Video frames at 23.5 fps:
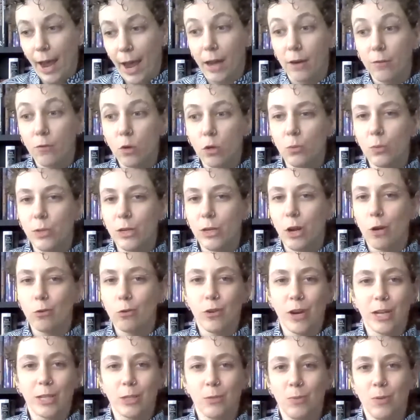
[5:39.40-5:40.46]
And of course, we know
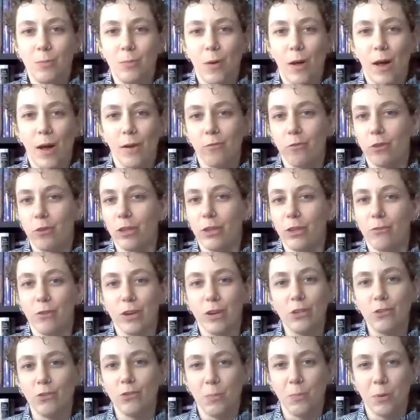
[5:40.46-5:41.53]
trans people have really
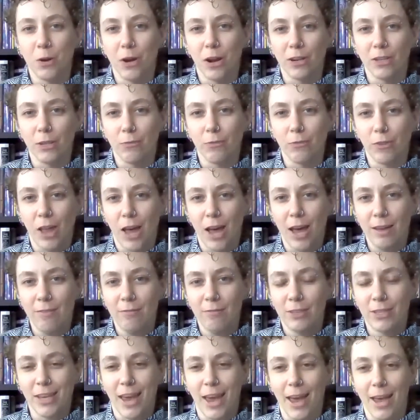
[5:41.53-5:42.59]
rich reproductive
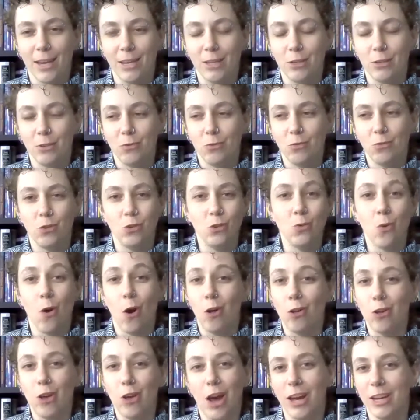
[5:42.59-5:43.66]
lives and do
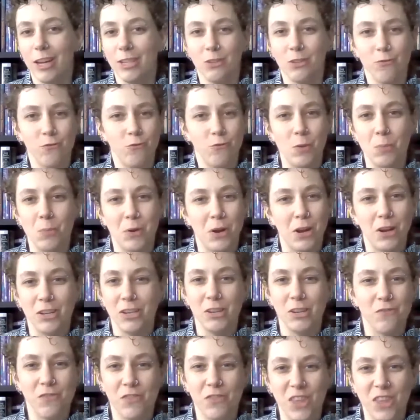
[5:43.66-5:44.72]
all kinds of
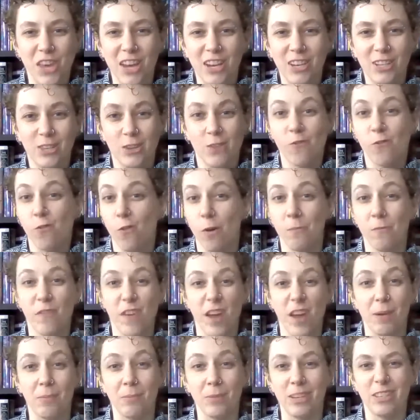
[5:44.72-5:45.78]
reproductive things and form
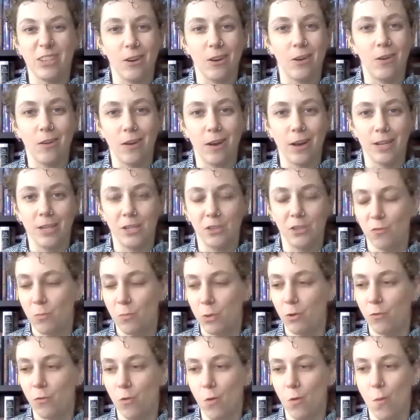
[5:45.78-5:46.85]
families in all kinds of
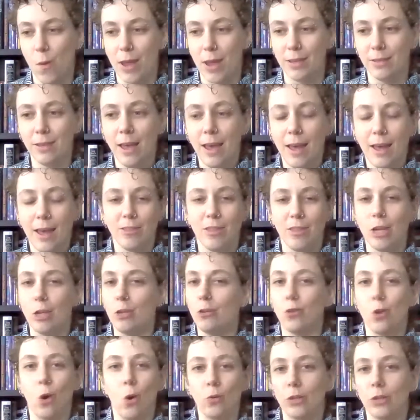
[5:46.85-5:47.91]
beautiful ways
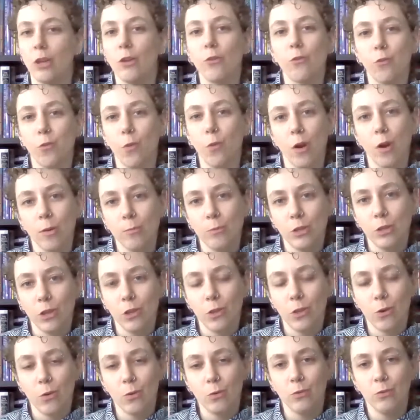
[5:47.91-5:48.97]
that don't conform to
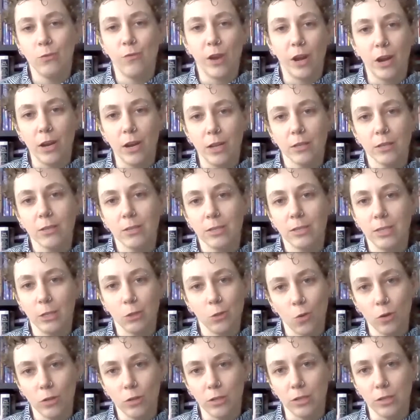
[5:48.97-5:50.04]
those various
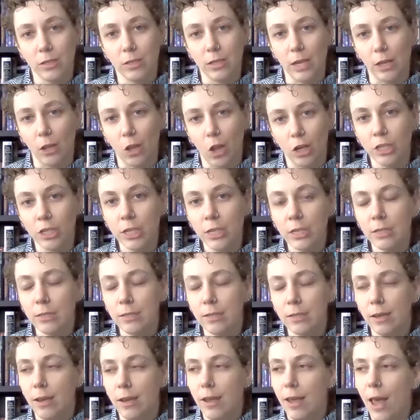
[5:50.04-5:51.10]
discourses and
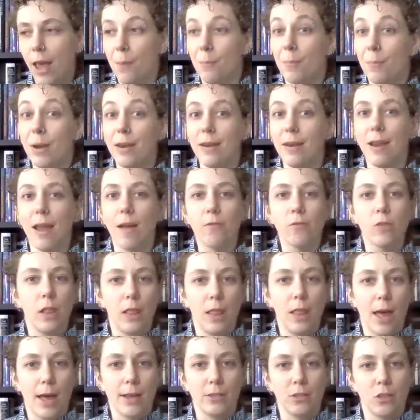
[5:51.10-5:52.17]
logics. But
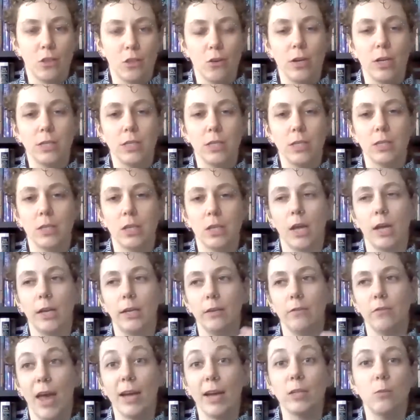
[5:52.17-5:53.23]
nevertheless, there is this kind
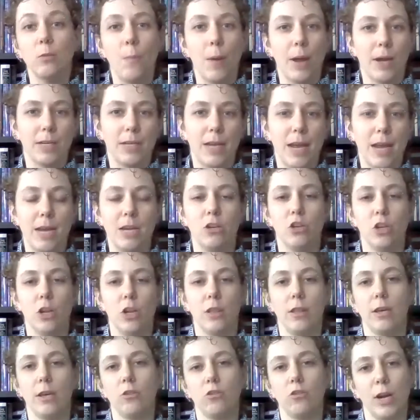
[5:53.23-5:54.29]
of
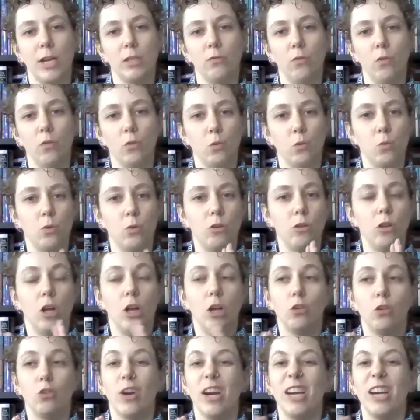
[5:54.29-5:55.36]
expectation that trans folks will
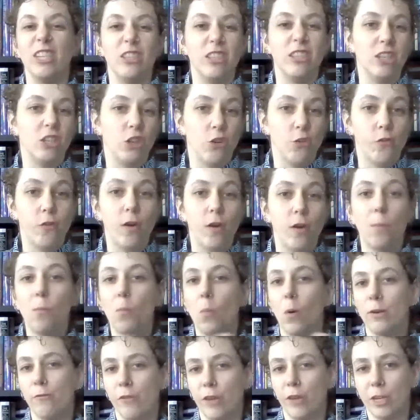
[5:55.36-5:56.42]
transition from
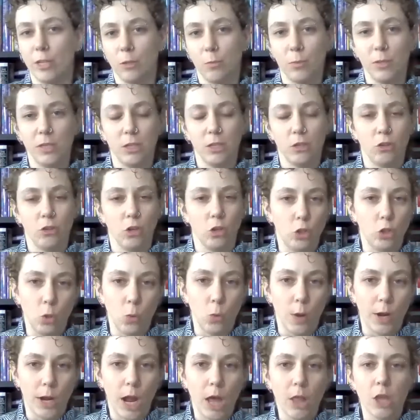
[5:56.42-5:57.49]
one fixed position
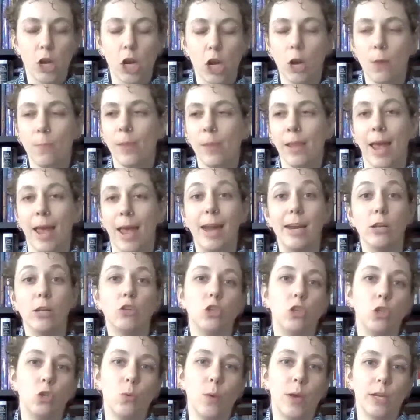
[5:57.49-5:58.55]
to another, and in
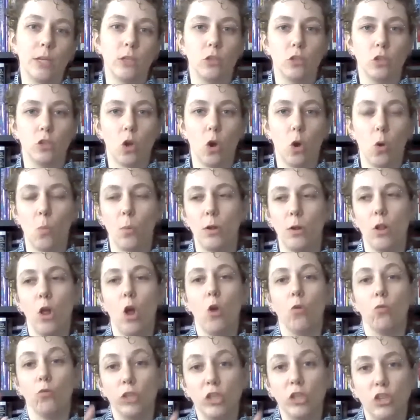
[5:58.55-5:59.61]
doing so, will
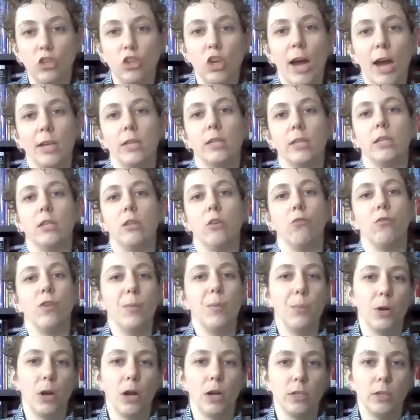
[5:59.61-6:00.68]
reject the
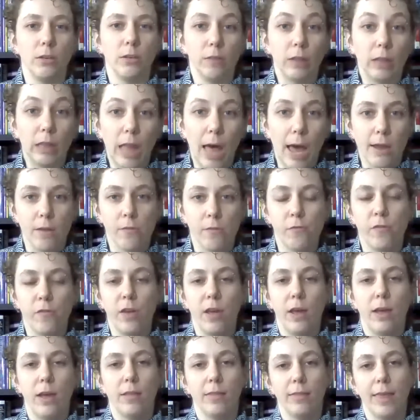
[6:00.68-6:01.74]
reproductive life
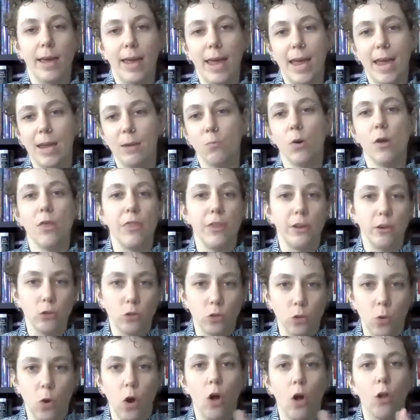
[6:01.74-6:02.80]
that came with their
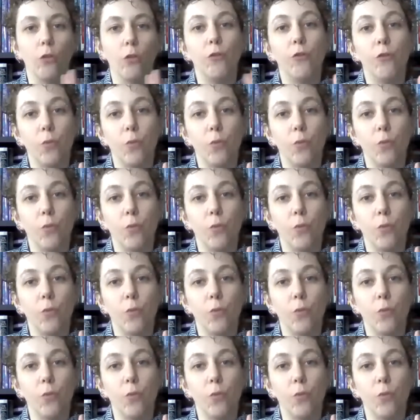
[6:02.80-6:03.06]
so-called